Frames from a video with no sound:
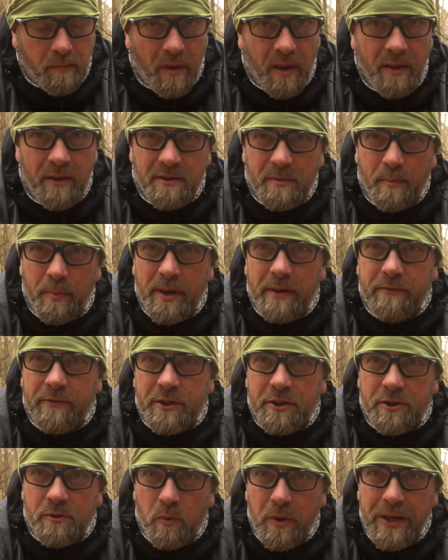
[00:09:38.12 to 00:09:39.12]
There's a bit of a
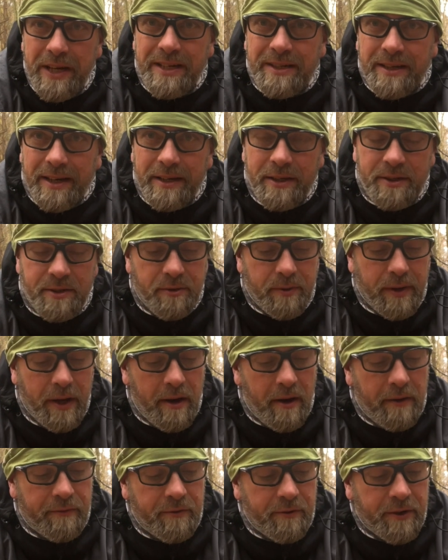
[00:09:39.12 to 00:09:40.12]
sweet taste to it
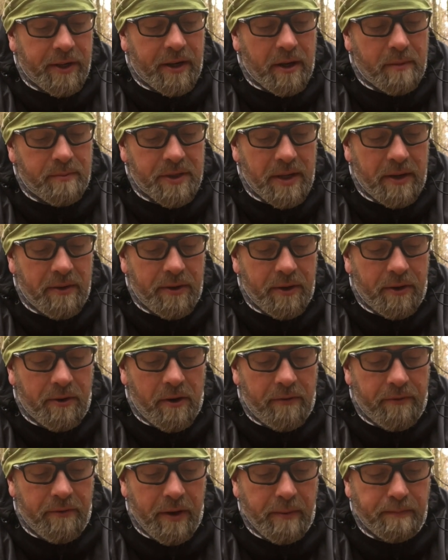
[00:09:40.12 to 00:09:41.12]
after it comes out of the
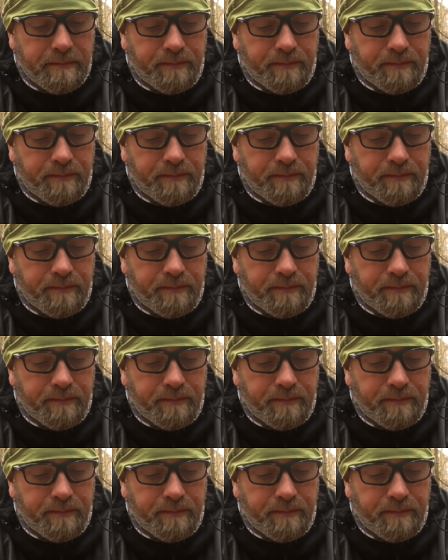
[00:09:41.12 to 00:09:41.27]
coffee.